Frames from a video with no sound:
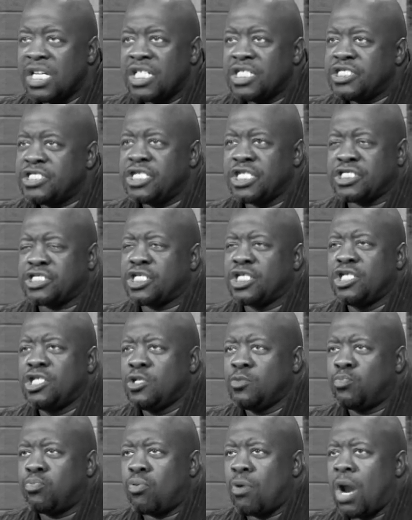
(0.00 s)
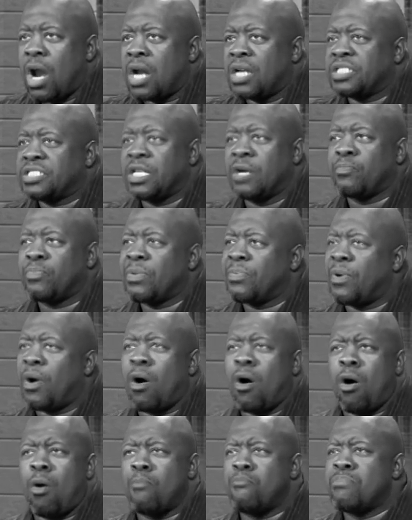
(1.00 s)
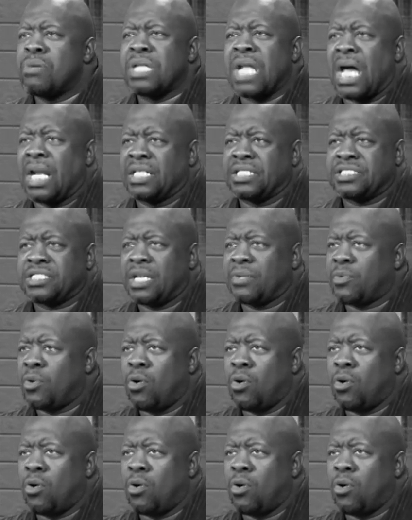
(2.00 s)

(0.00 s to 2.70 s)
Just a little prayer. And some people all been out of shape.